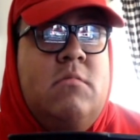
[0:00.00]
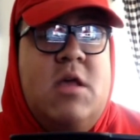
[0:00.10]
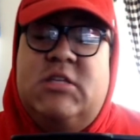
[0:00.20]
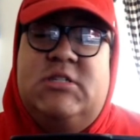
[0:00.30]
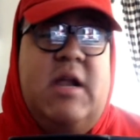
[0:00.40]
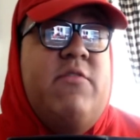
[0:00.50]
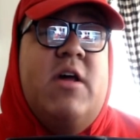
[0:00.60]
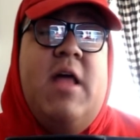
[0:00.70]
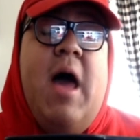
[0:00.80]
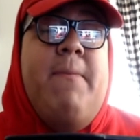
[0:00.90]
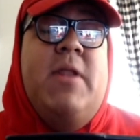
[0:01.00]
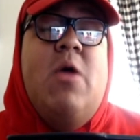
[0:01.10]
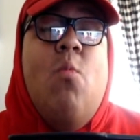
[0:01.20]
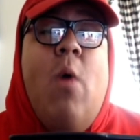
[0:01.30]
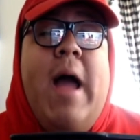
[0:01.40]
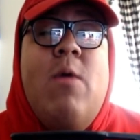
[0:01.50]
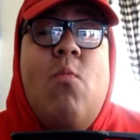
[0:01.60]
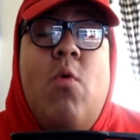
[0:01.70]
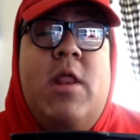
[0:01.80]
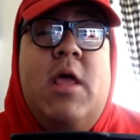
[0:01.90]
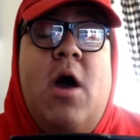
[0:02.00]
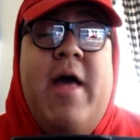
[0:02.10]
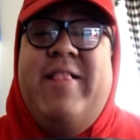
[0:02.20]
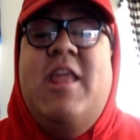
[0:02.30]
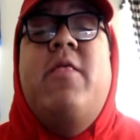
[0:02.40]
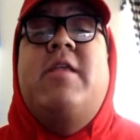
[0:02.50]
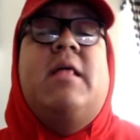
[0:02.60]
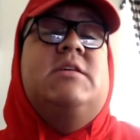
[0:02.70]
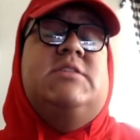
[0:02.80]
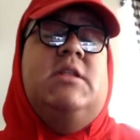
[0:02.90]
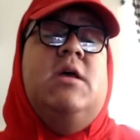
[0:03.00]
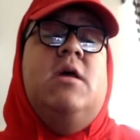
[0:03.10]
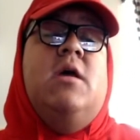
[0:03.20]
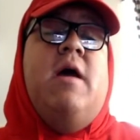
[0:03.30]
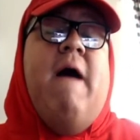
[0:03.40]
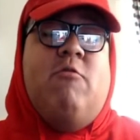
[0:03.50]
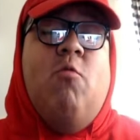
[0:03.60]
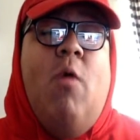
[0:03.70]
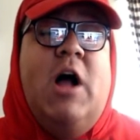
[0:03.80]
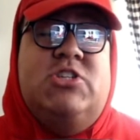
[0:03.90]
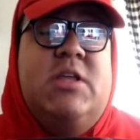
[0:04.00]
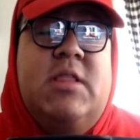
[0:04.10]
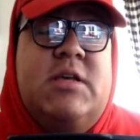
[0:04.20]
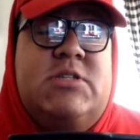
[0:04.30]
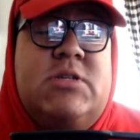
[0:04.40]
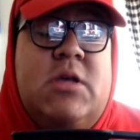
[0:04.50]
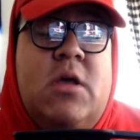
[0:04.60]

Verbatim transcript: It's never going to happen. And why would it? Uh, at the end of the day, listen, after watching this,